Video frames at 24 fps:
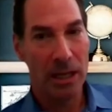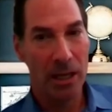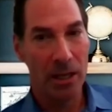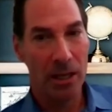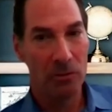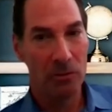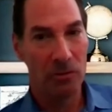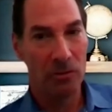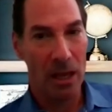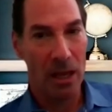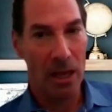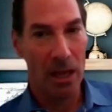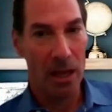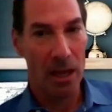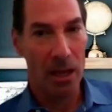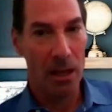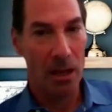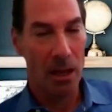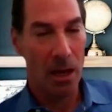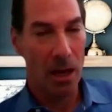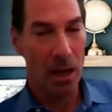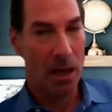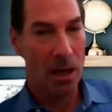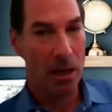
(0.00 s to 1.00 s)
is
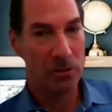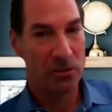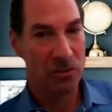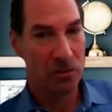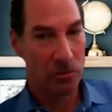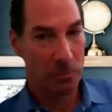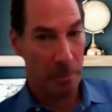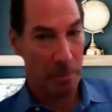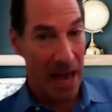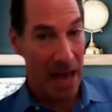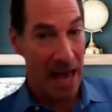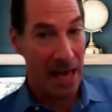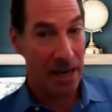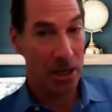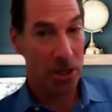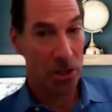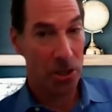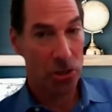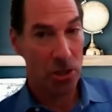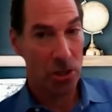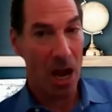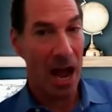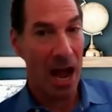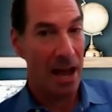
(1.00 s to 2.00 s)
a
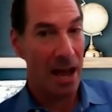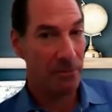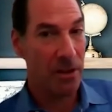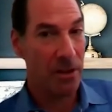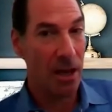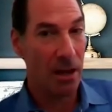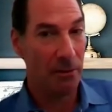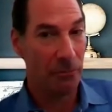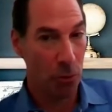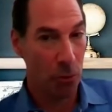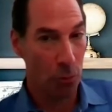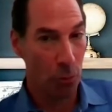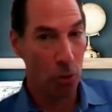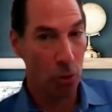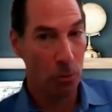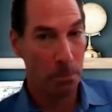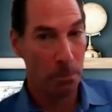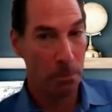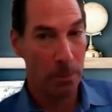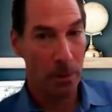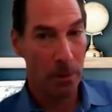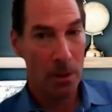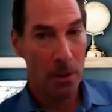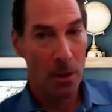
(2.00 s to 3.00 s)
Spanish IVF
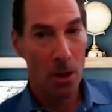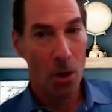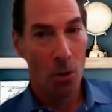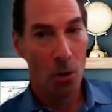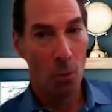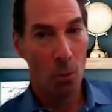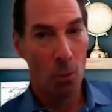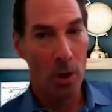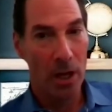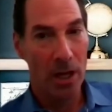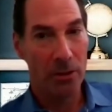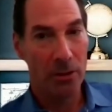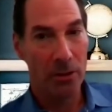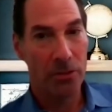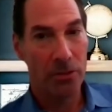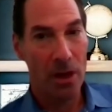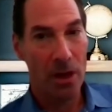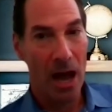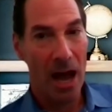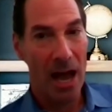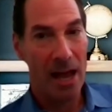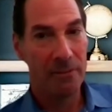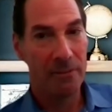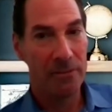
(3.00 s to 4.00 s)
group with
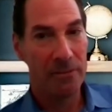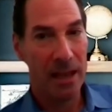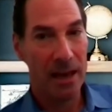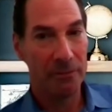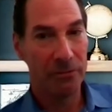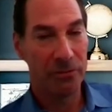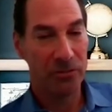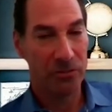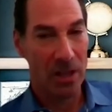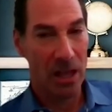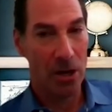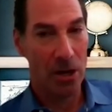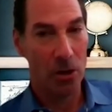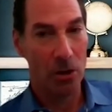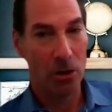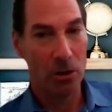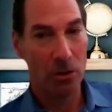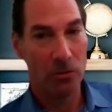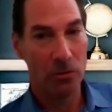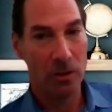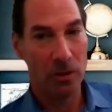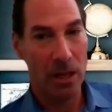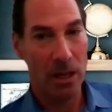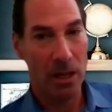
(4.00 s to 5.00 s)
IVF
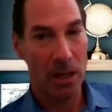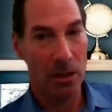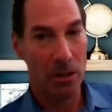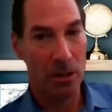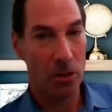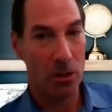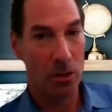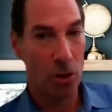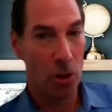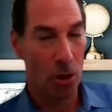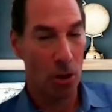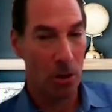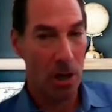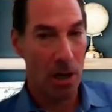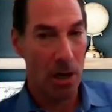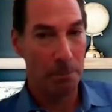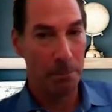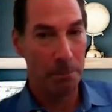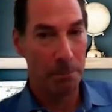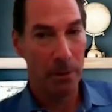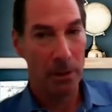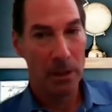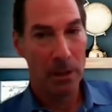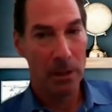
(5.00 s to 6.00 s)
centers in
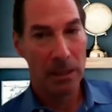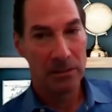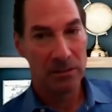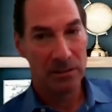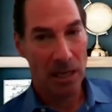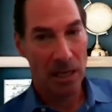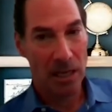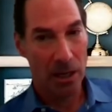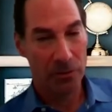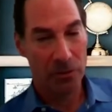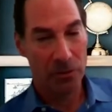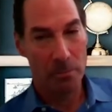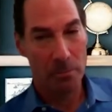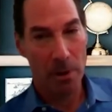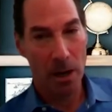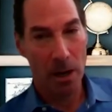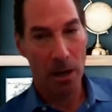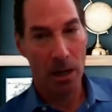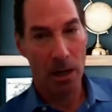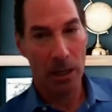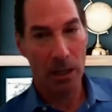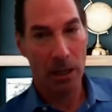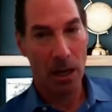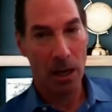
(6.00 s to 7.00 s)
Europe, South
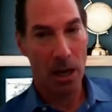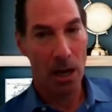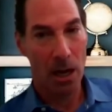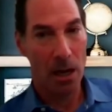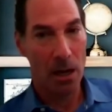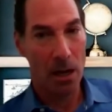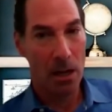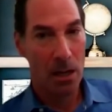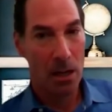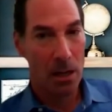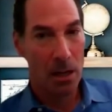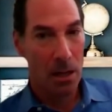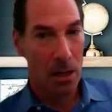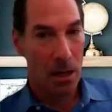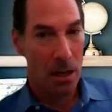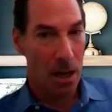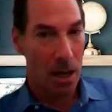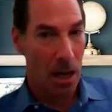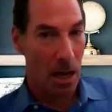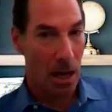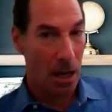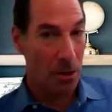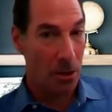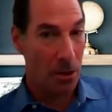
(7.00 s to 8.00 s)
America,
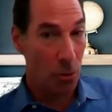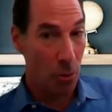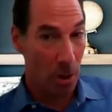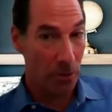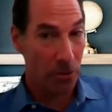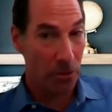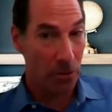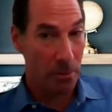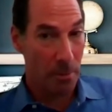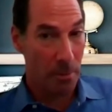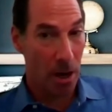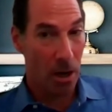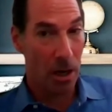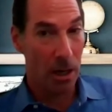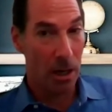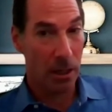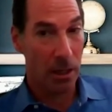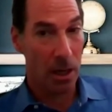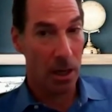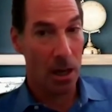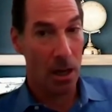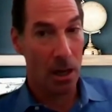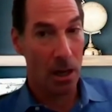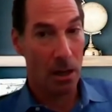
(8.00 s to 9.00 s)
uh, North
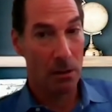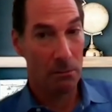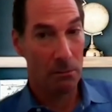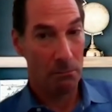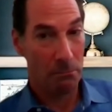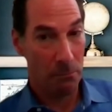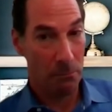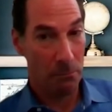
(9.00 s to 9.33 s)
America.